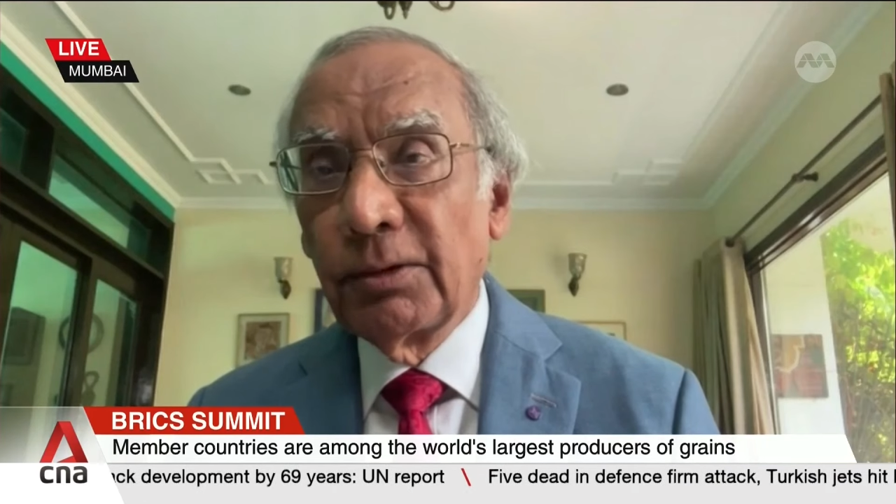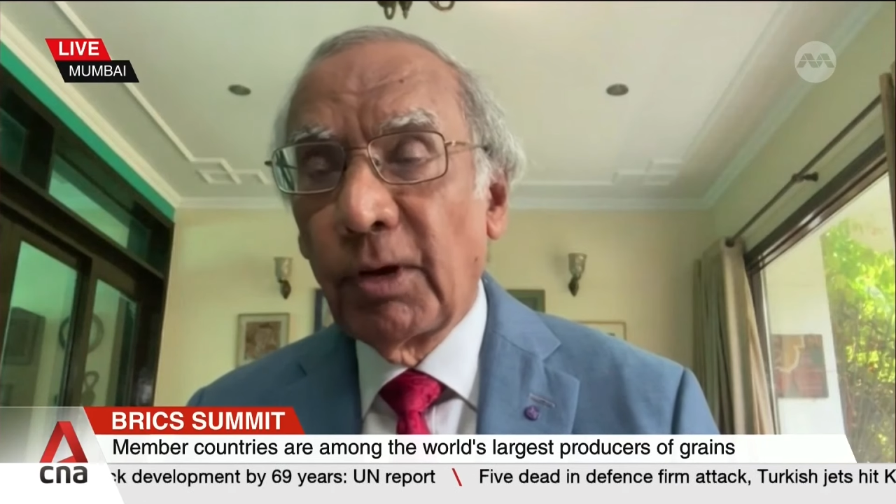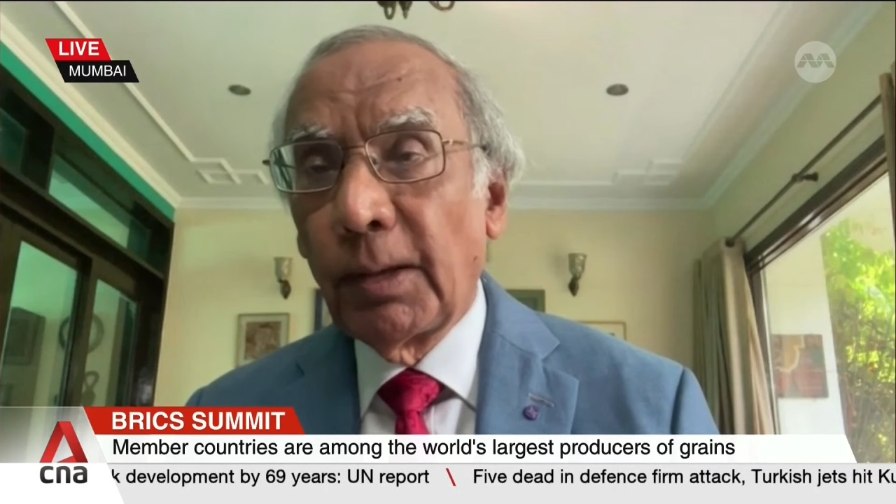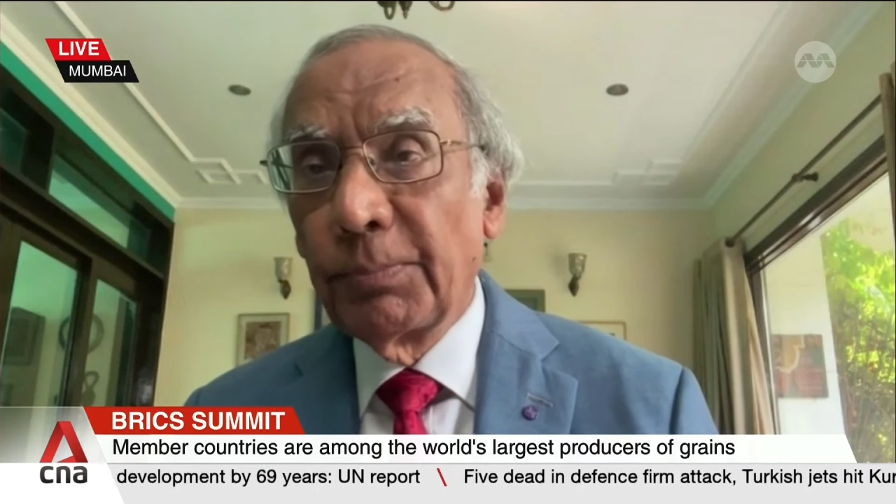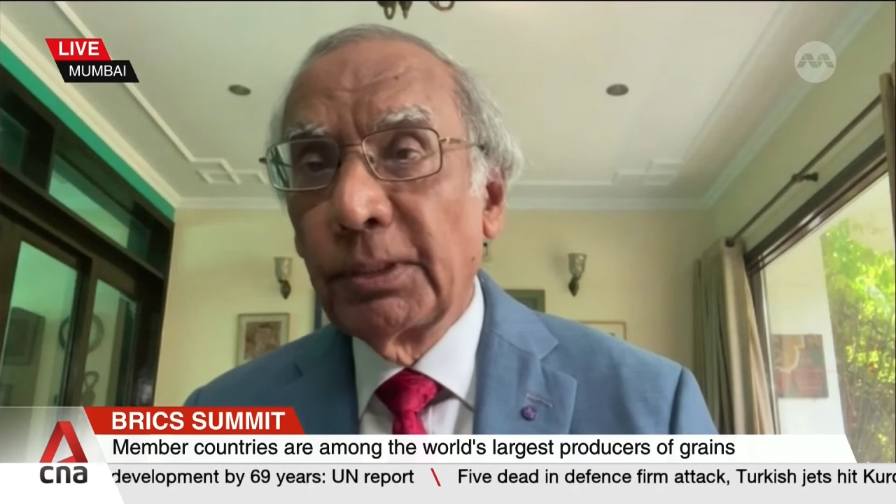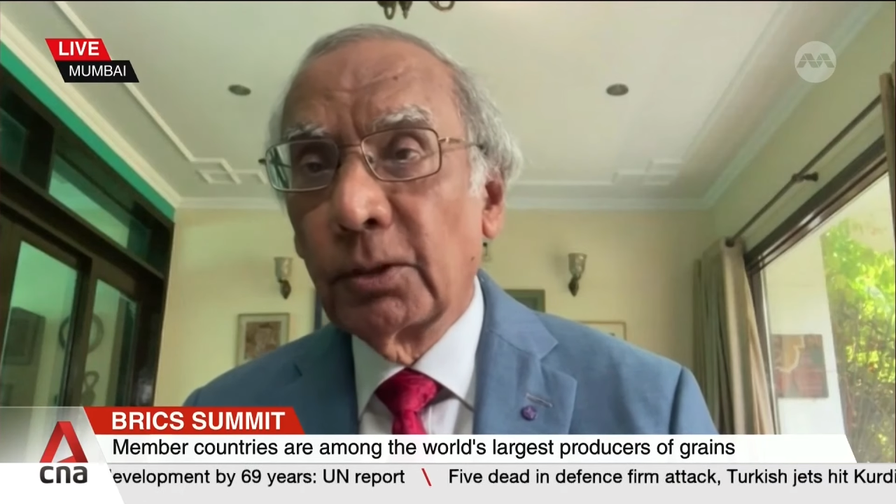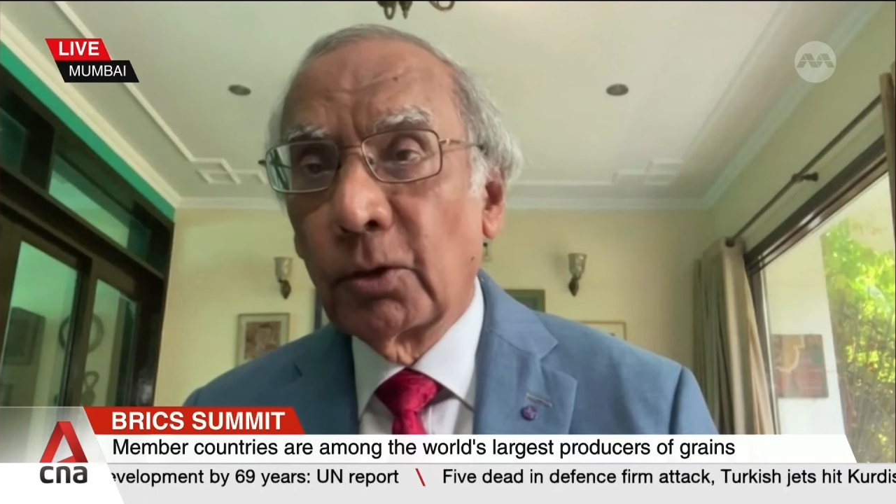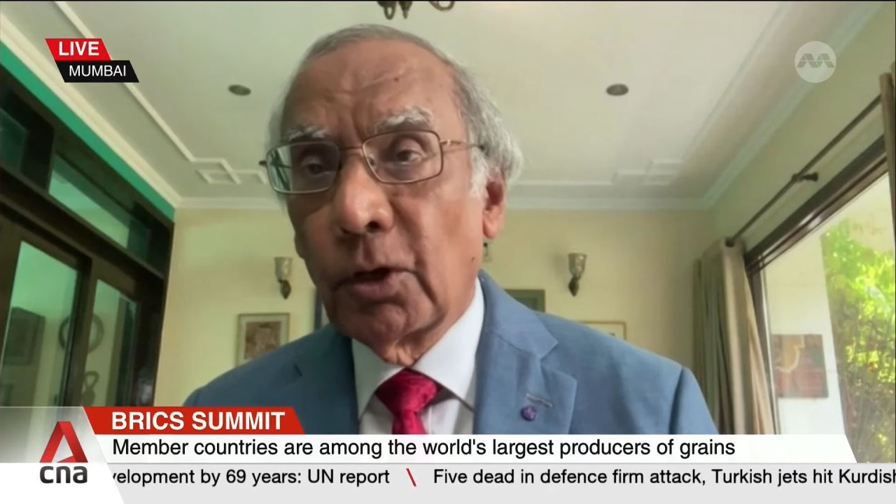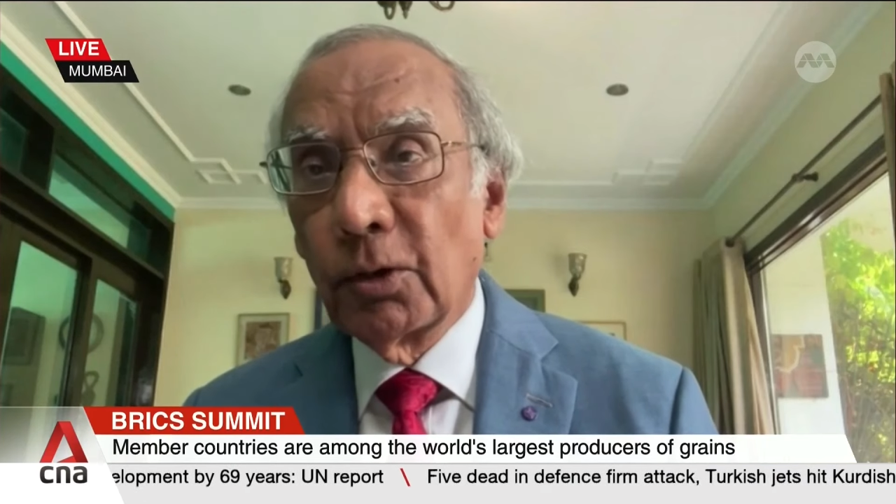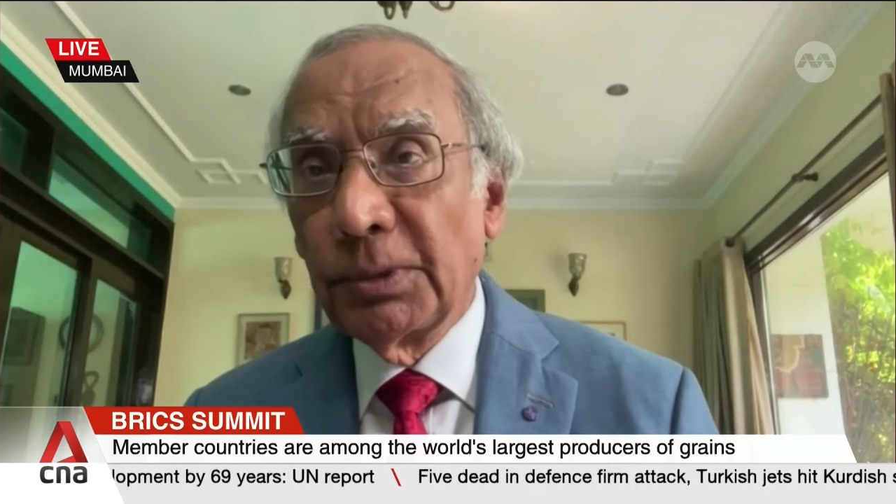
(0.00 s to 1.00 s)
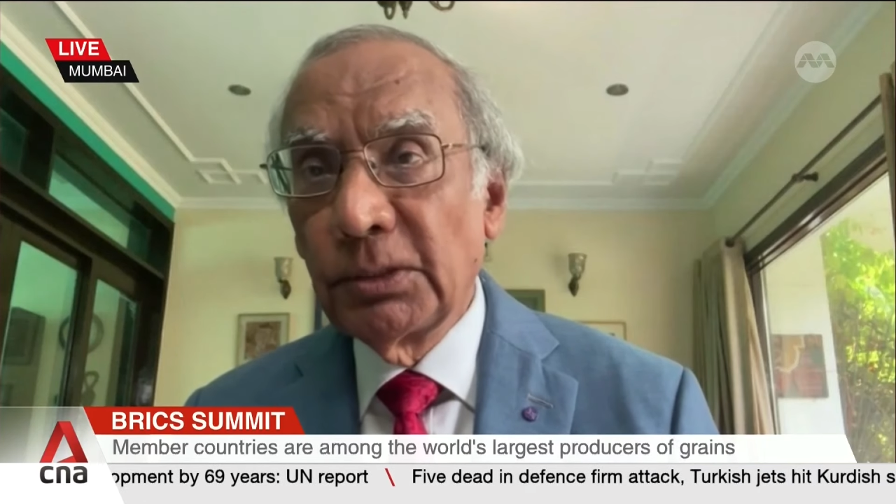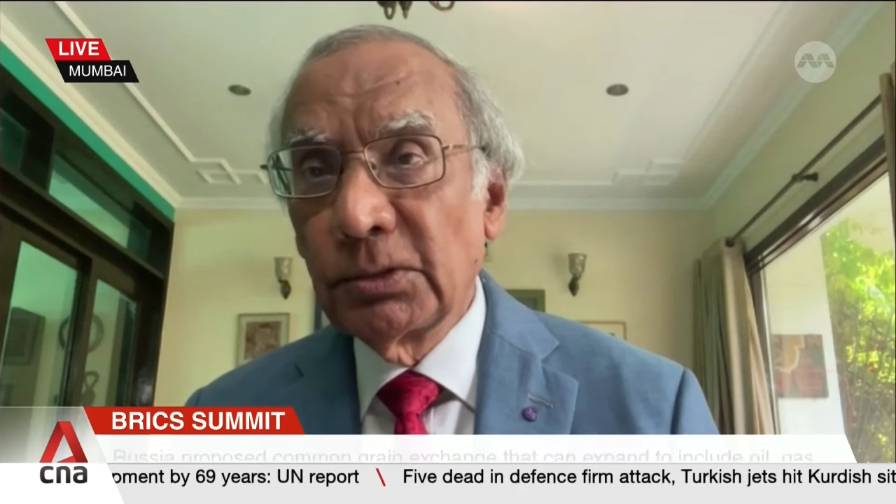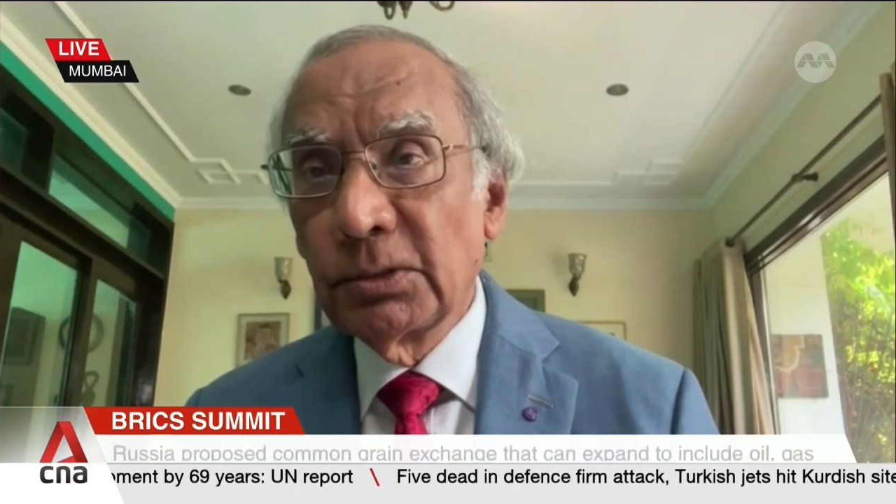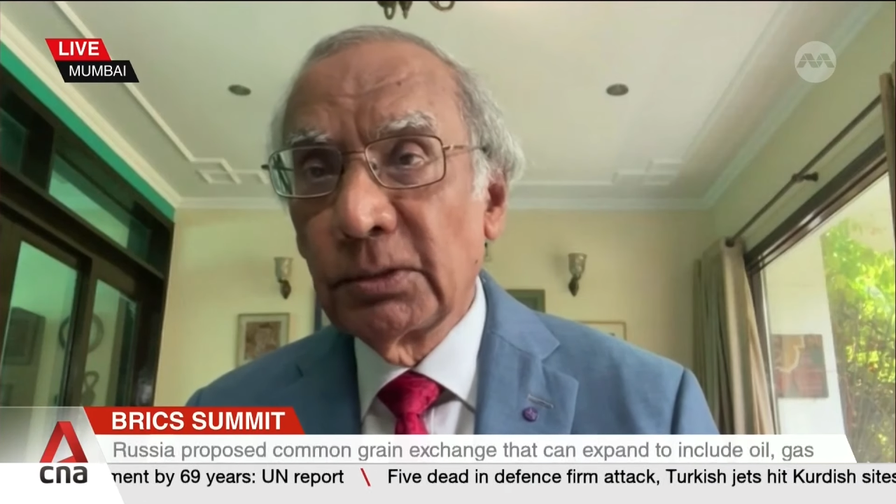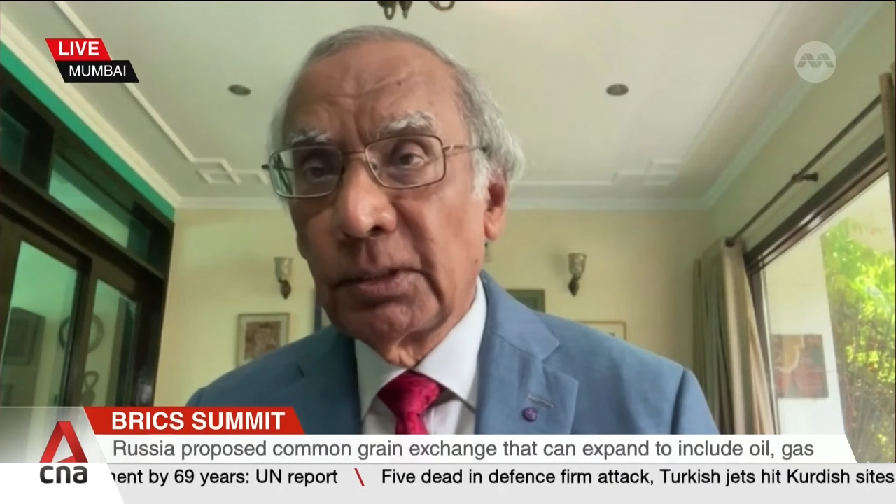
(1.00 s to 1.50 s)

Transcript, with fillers: developing economies.